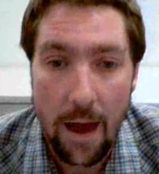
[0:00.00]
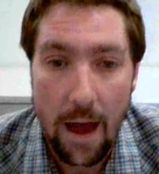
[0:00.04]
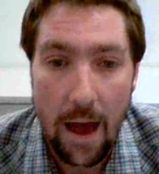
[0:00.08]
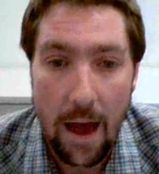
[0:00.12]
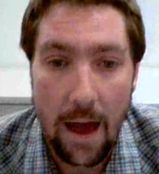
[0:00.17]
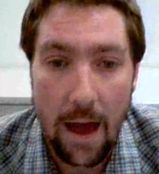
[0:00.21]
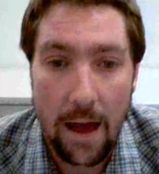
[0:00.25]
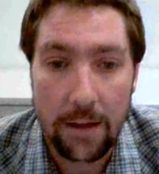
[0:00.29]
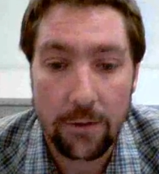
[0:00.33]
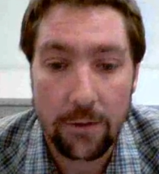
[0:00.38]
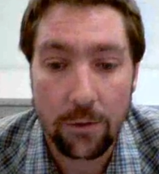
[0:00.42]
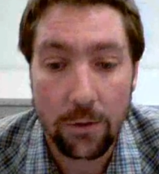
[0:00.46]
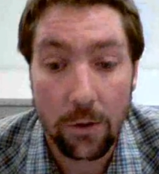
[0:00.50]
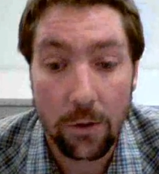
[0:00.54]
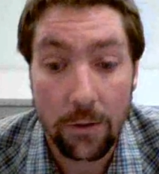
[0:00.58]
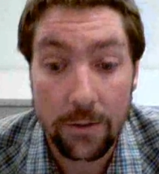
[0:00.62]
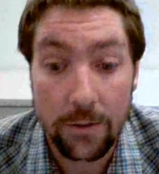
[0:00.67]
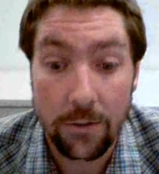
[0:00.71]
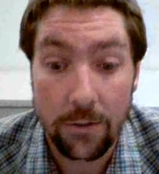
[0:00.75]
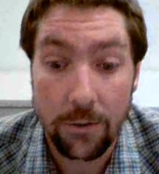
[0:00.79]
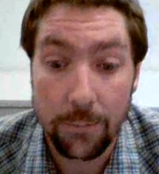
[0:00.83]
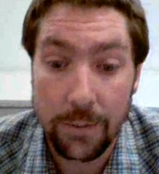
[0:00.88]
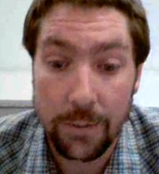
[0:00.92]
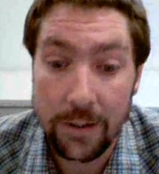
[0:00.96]
And you'll
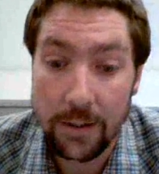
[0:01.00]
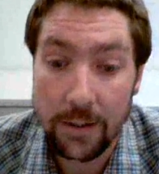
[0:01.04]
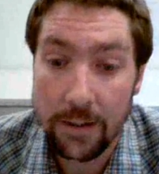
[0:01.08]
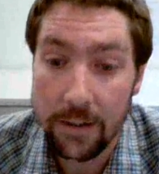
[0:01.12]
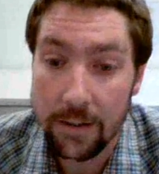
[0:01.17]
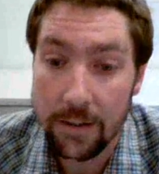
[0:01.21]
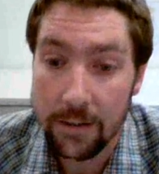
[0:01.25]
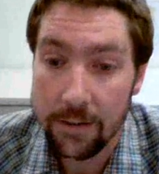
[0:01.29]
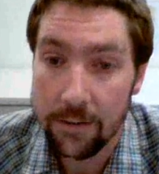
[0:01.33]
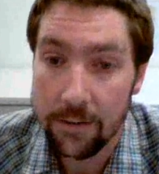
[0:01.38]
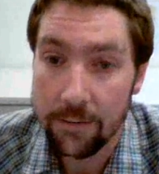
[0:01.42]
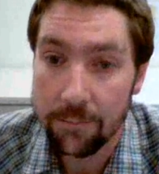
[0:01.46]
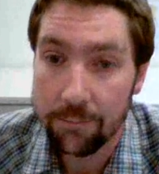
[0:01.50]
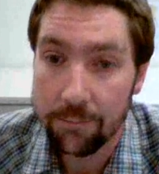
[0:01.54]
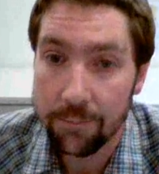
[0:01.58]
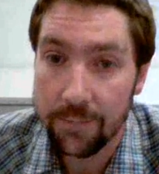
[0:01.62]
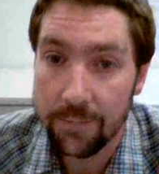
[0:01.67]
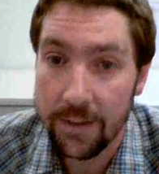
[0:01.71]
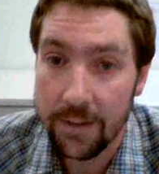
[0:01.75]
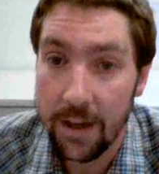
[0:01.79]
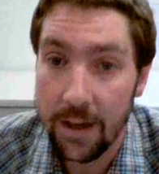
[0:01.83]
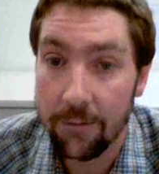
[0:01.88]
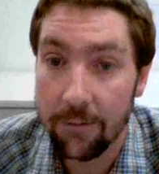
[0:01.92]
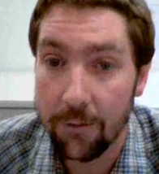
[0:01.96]
also be
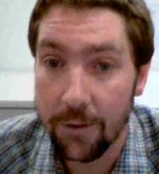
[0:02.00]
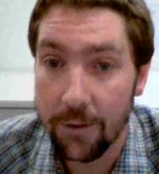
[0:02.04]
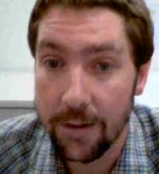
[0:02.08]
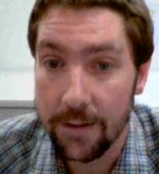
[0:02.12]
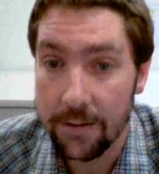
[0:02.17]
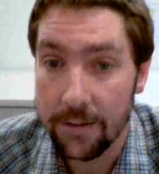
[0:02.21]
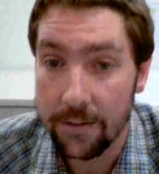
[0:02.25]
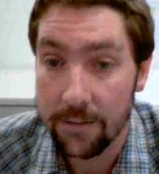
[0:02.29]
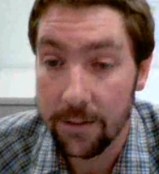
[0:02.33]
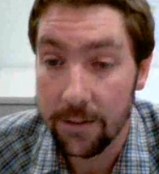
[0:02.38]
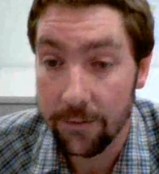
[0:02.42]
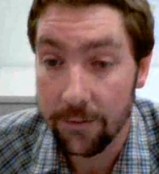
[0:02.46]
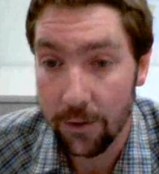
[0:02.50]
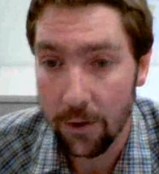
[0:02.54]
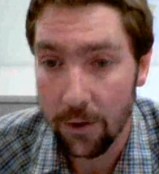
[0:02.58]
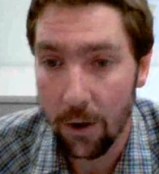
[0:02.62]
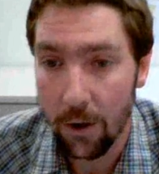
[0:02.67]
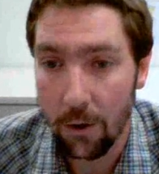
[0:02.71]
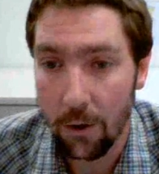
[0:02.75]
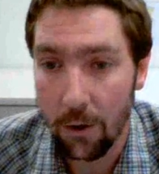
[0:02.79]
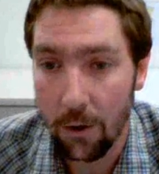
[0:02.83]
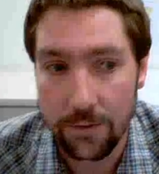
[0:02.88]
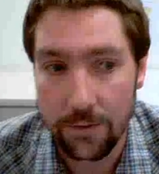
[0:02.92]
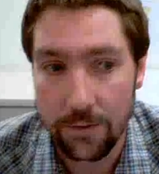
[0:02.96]
covering different
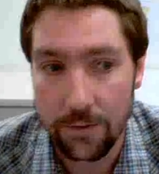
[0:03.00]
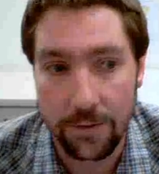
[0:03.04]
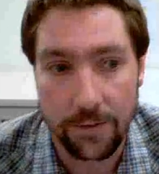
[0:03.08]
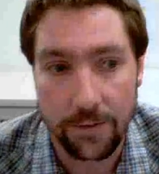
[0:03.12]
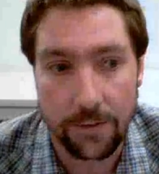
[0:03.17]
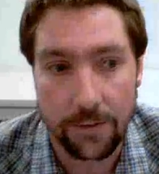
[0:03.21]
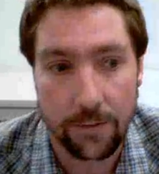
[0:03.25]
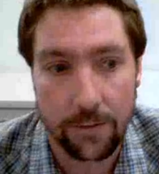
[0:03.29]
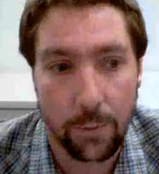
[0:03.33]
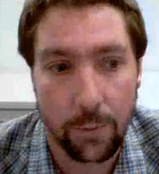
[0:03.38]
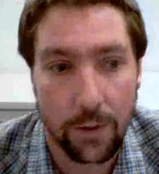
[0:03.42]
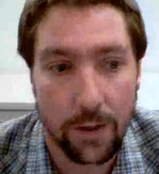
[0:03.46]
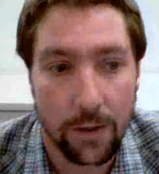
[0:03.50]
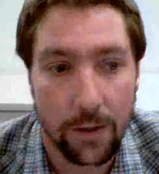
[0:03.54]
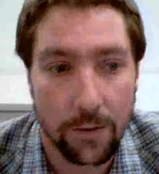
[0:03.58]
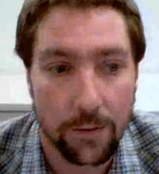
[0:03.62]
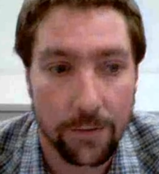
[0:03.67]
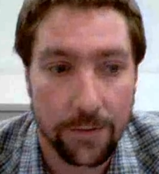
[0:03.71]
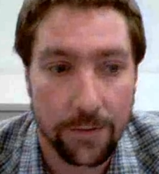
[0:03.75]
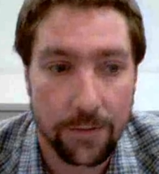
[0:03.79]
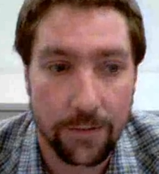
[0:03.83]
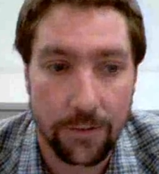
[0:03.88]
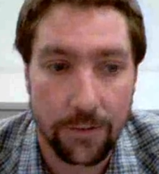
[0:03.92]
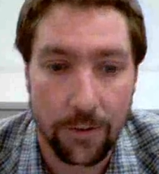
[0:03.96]
cultures as
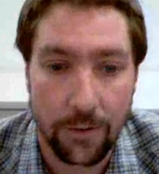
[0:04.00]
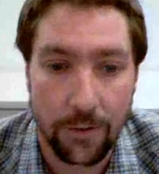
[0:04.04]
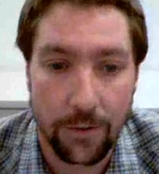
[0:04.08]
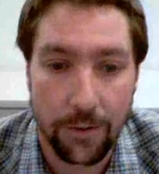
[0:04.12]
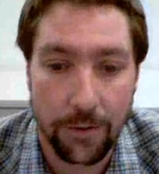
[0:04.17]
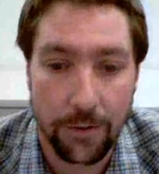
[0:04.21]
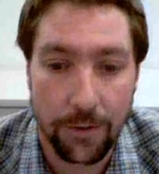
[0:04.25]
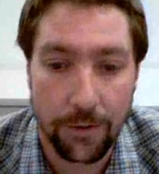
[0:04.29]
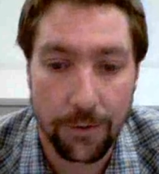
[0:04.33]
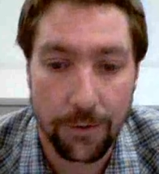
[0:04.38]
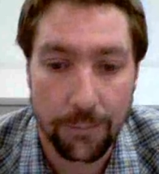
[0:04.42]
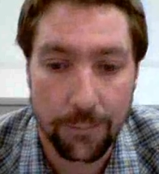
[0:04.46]
well. So